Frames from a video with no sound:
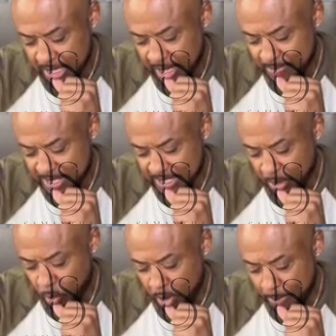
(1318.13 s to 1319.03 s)
I missed
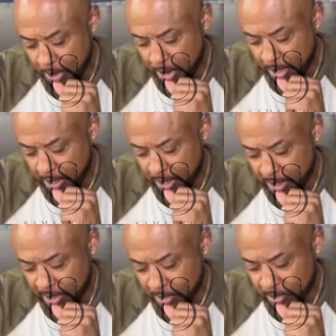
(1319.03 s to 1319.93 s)
that one part.
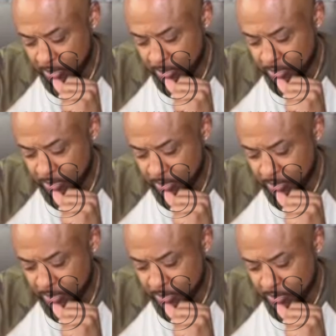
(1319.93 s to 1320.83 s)

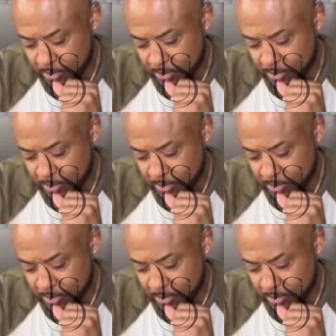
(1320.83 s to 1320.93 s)
Oh.